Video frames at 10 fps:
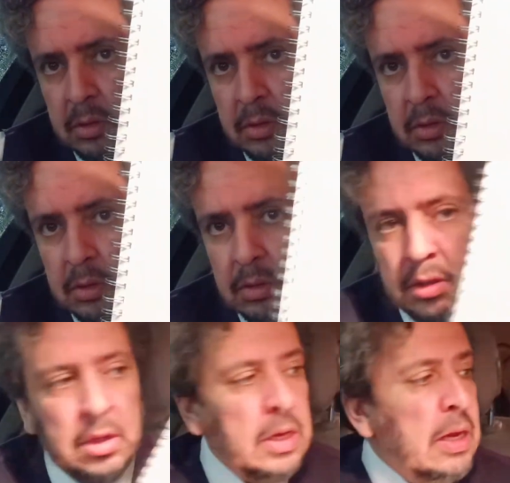At
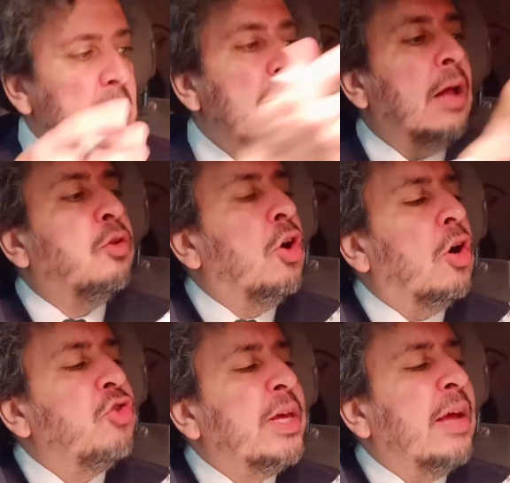the
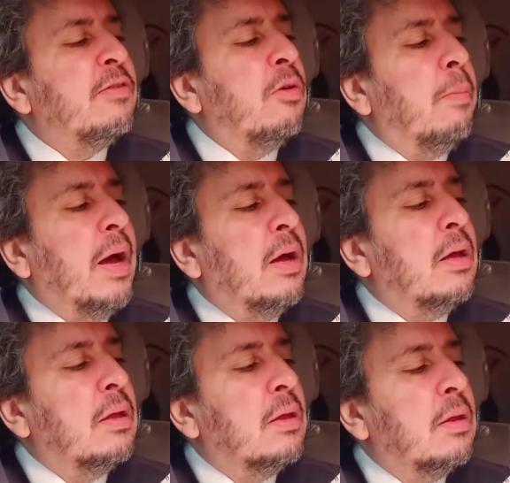interface between the
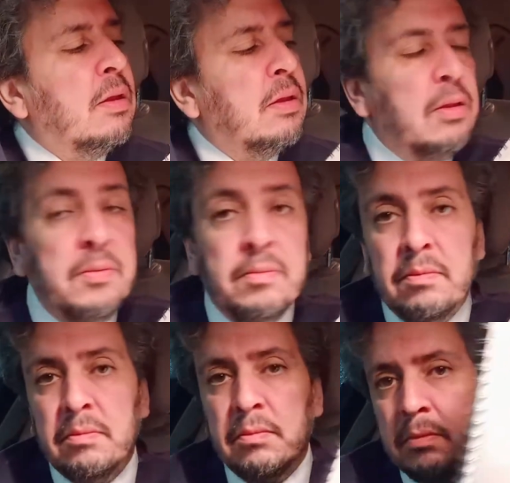two, I have
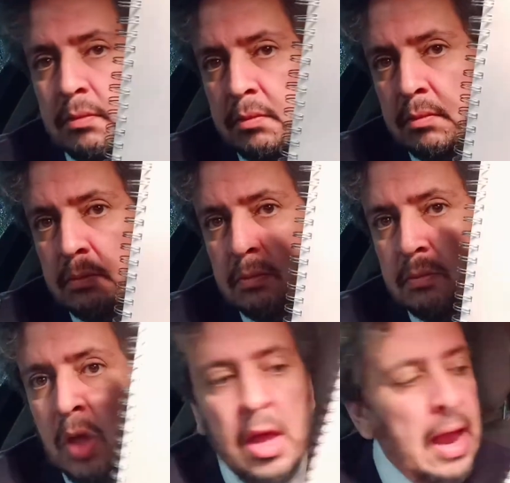400
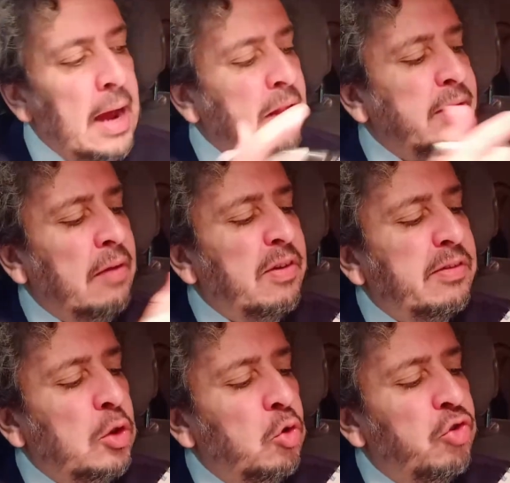now because the
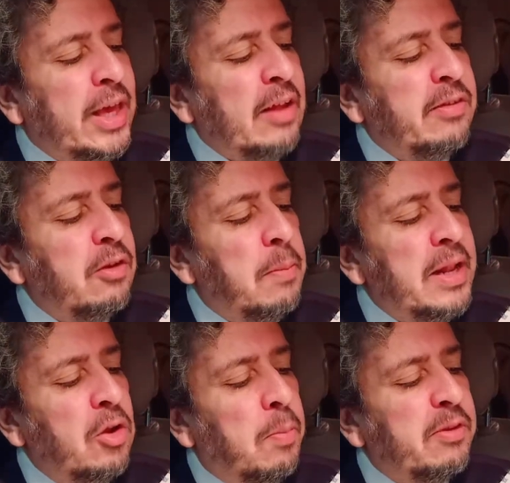water is
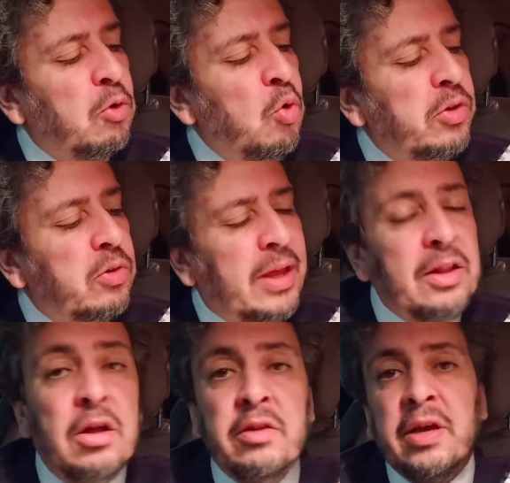coming in. You
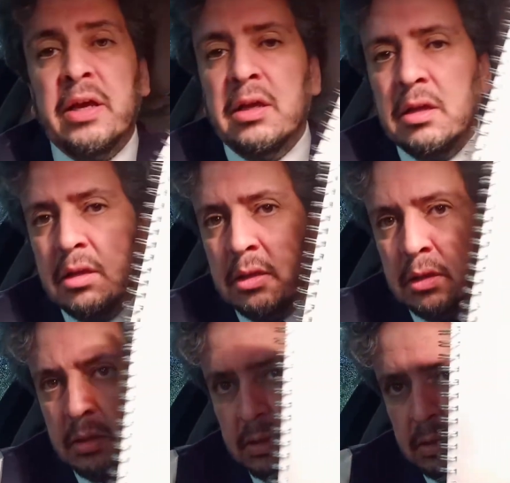can see that the
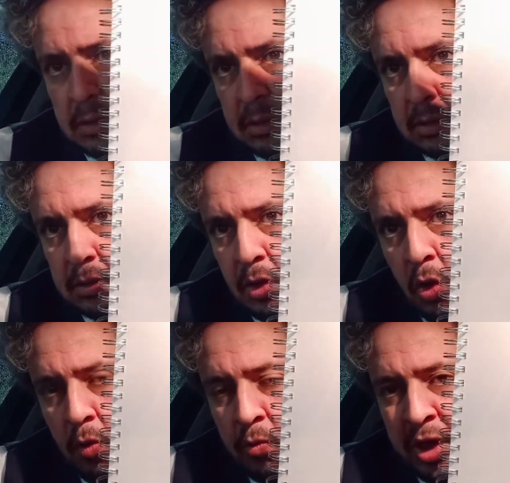resin is getting
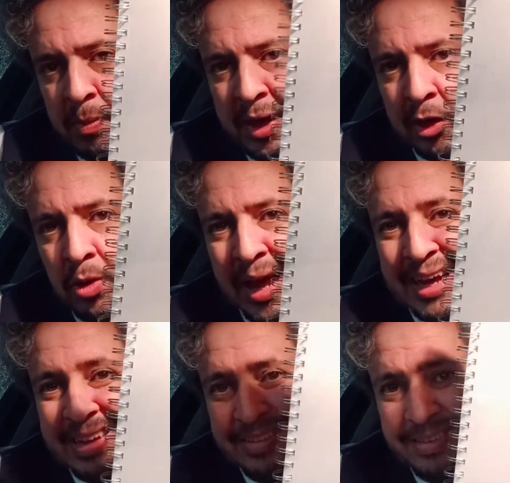400
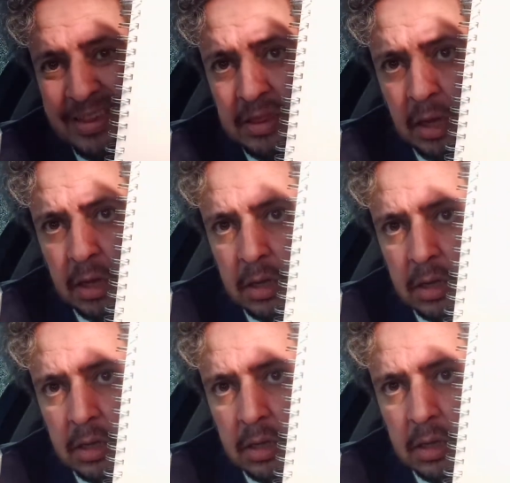bar from both
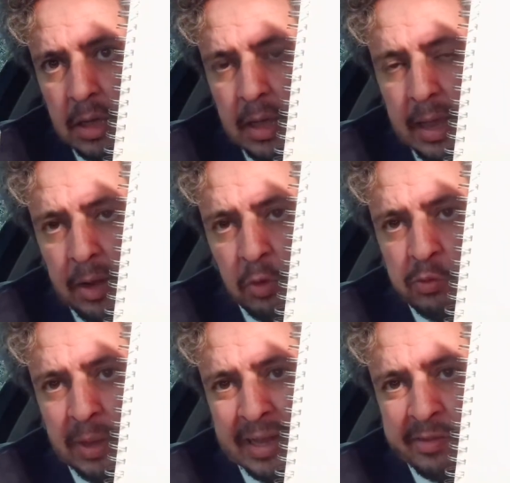sides, so it
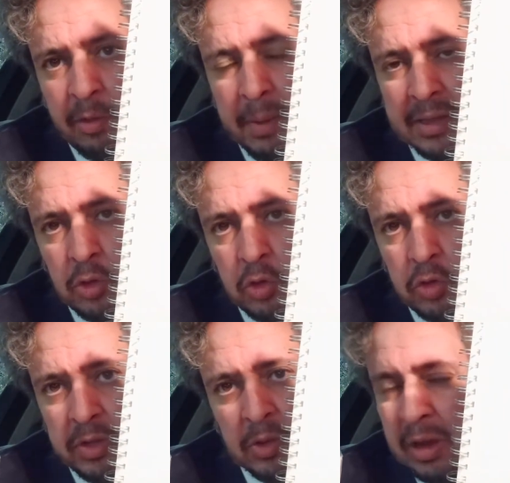won't deform, it
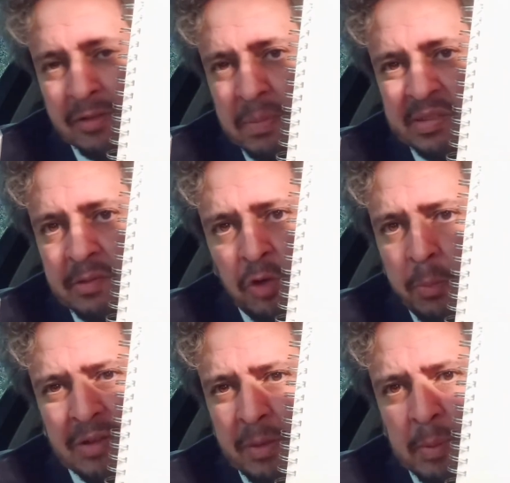won't move.
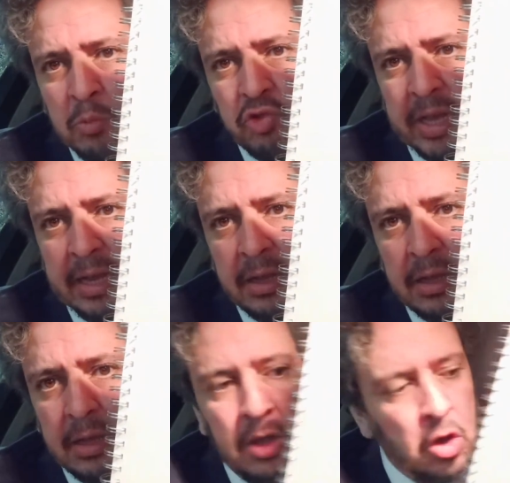The one that
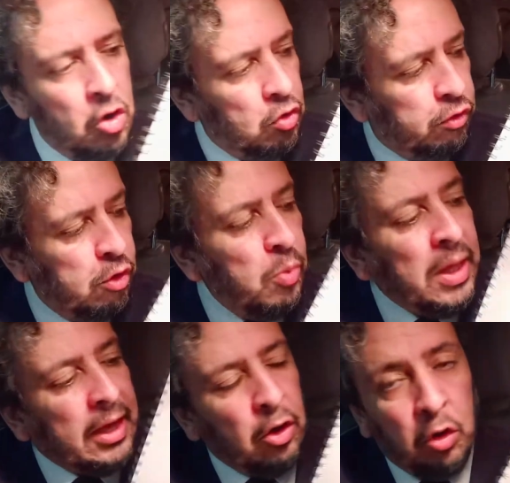actually
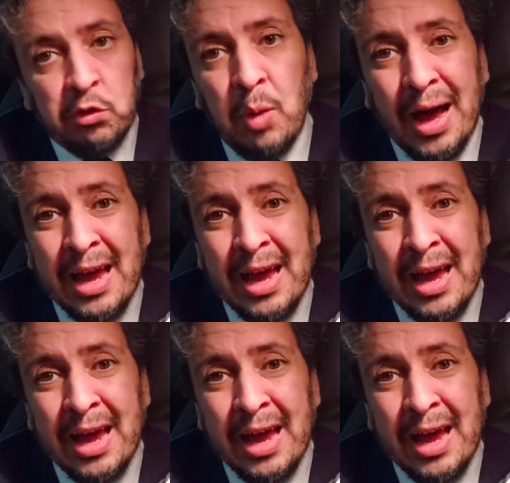gets a huge